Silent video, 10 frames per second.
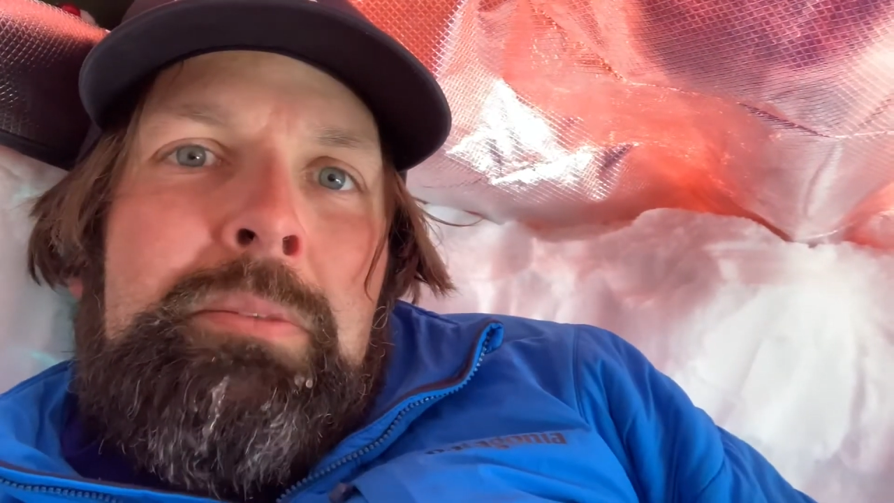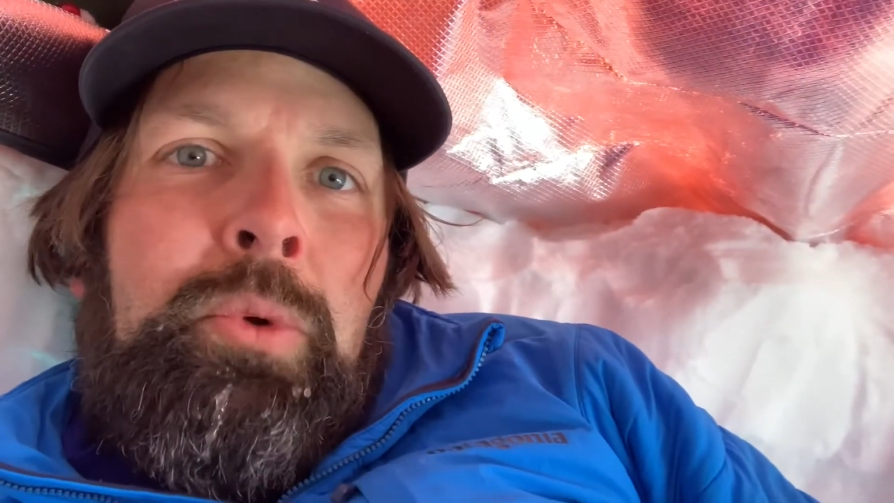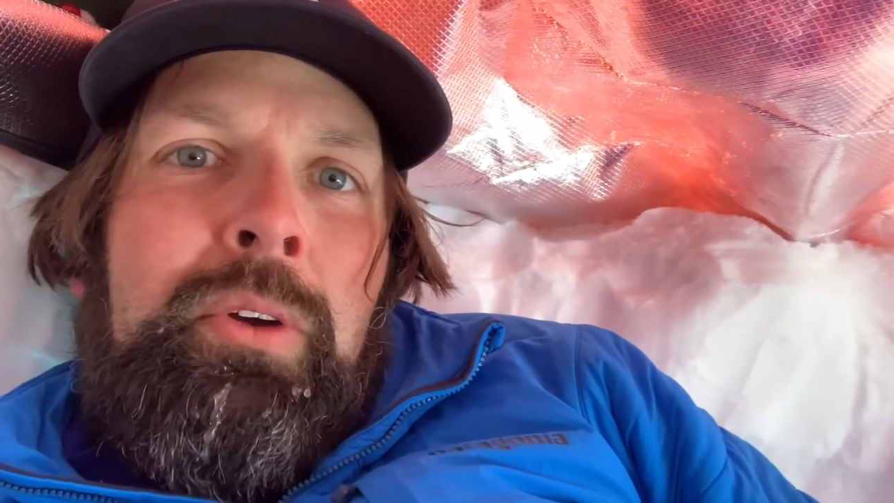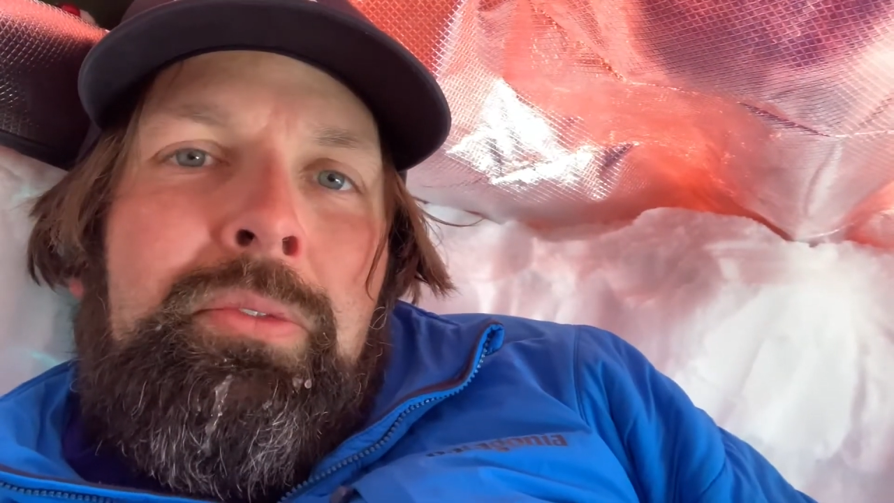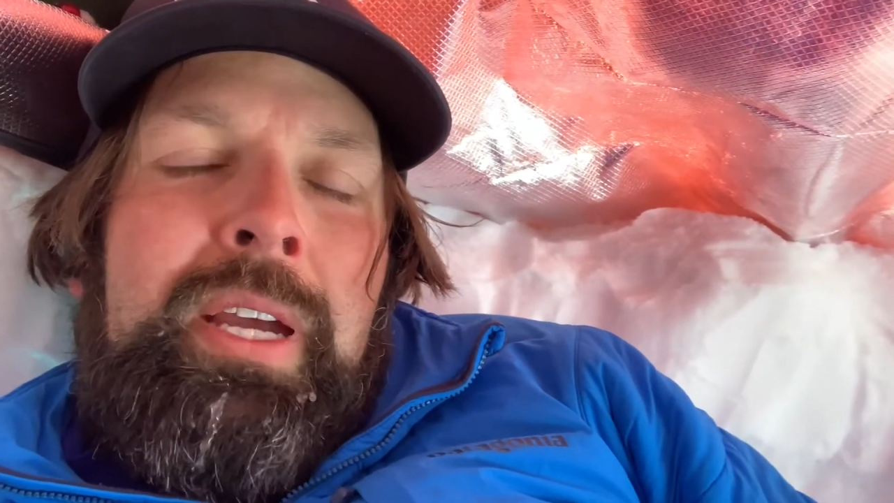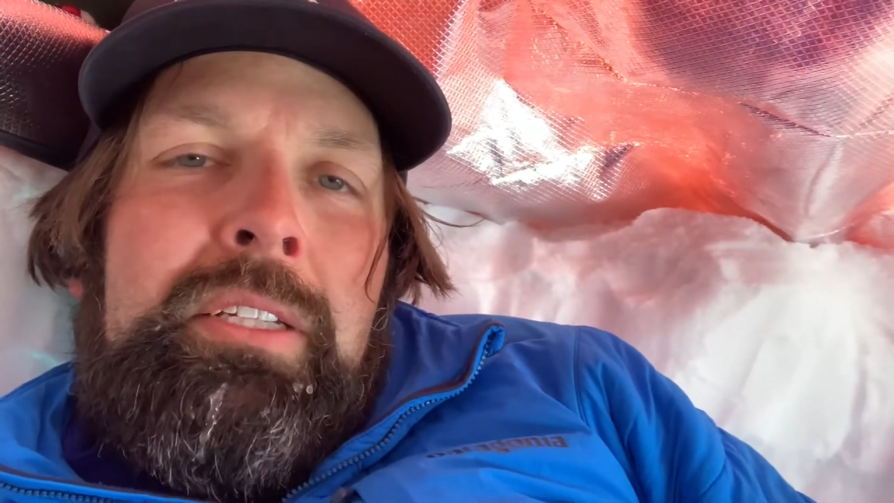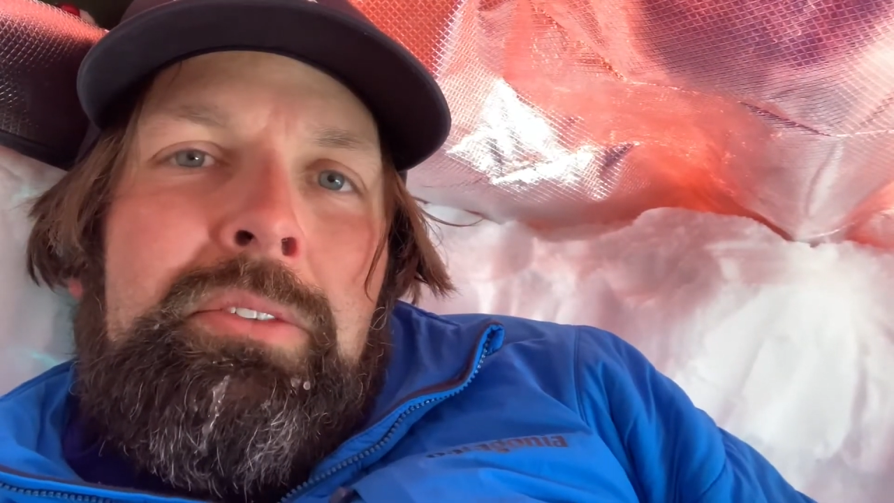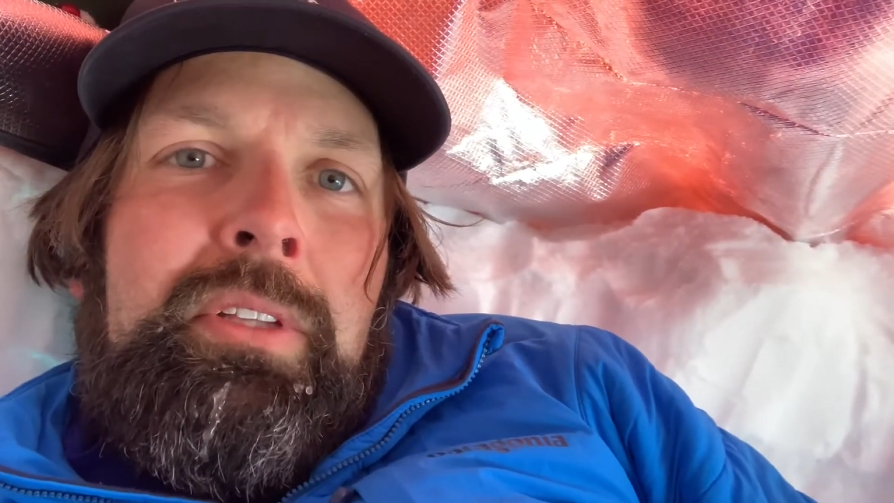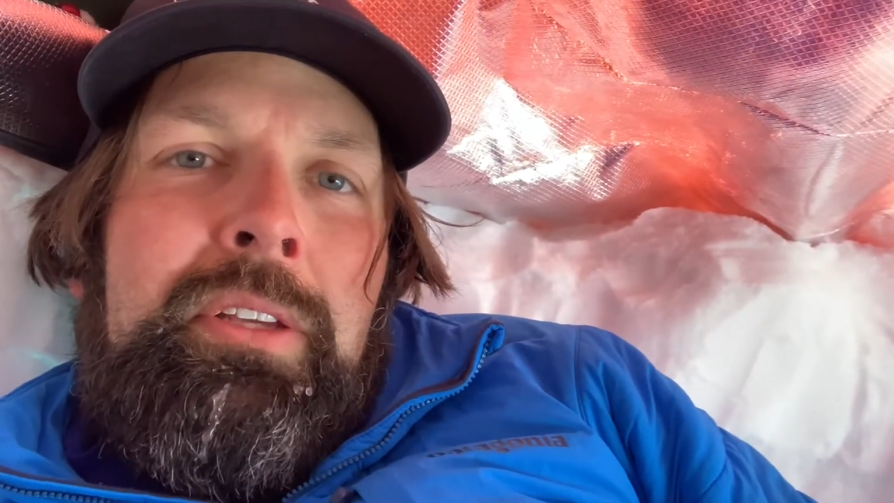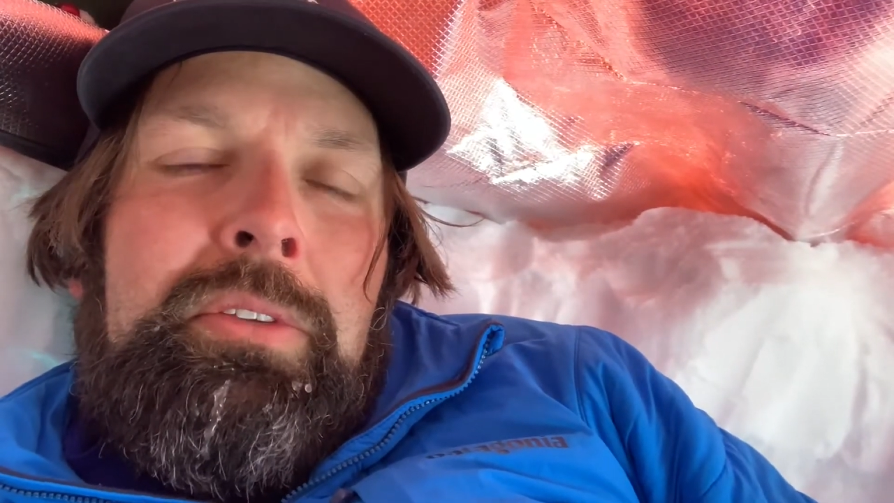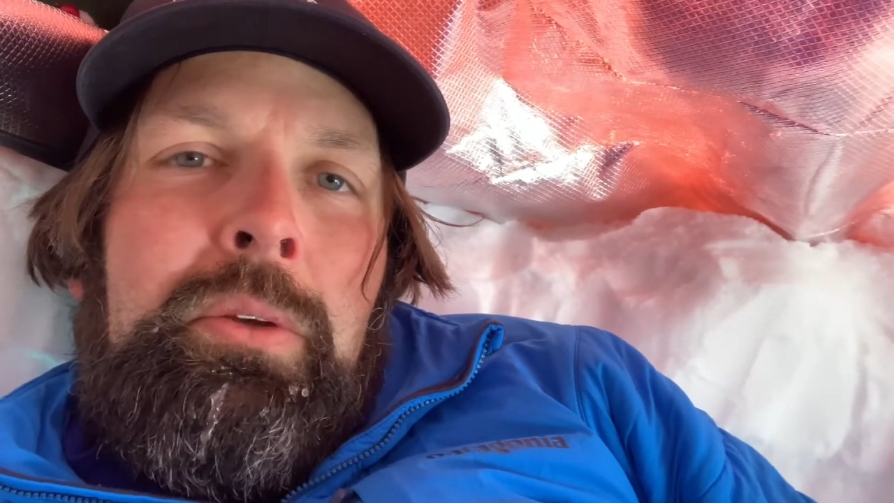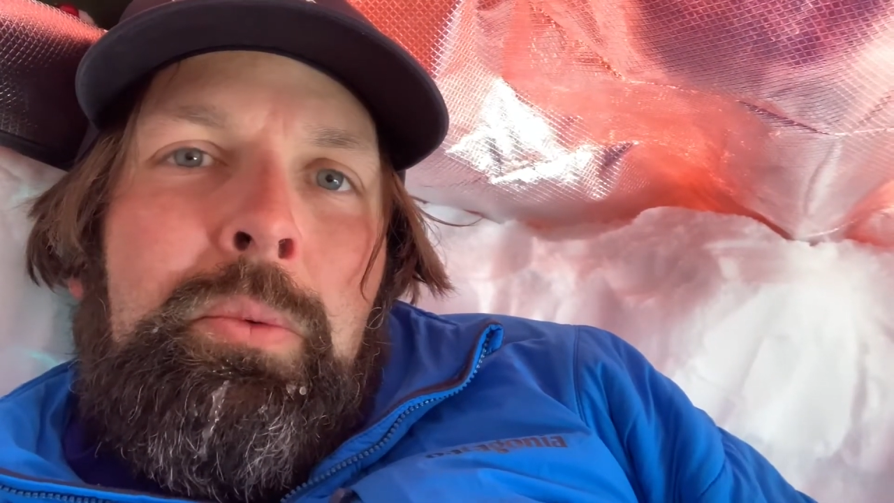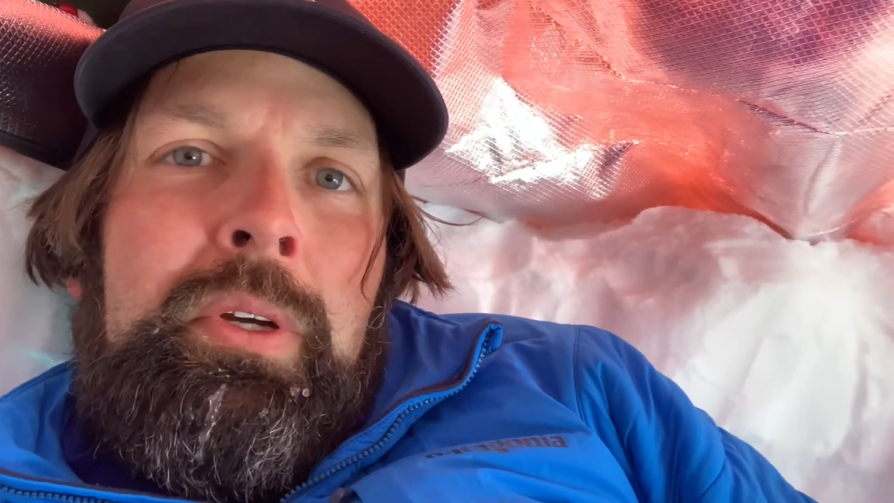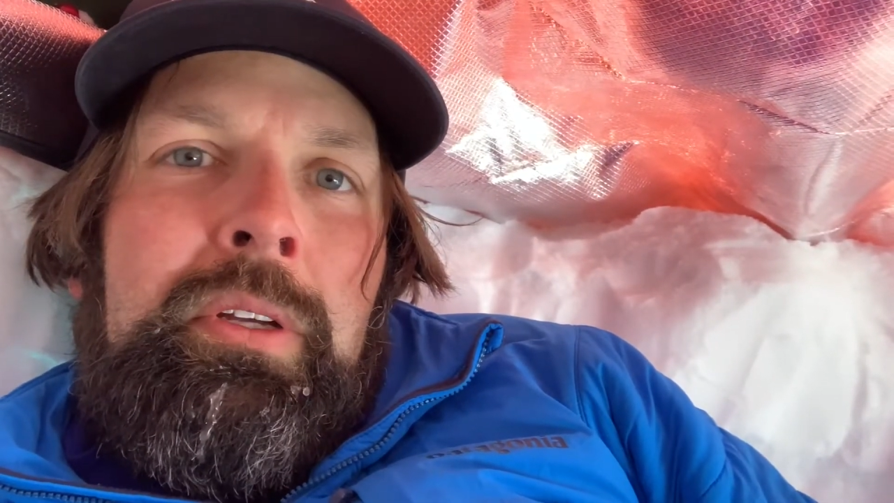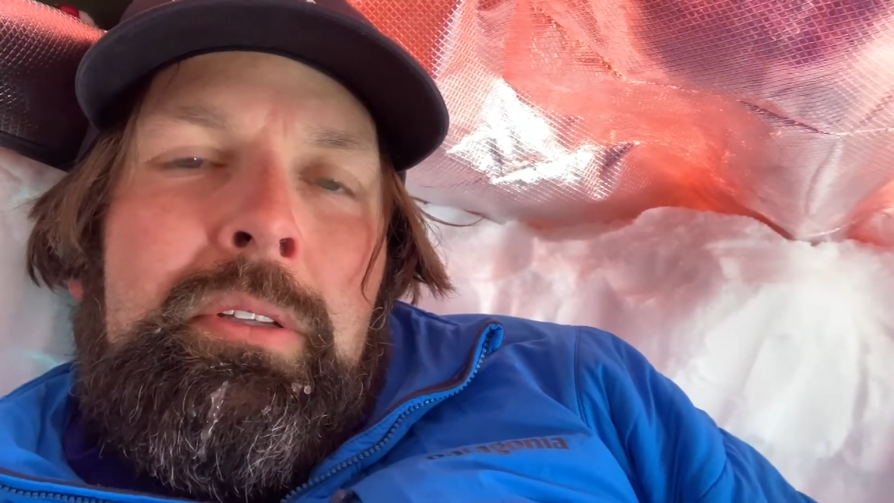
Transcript: more effectively, if you will.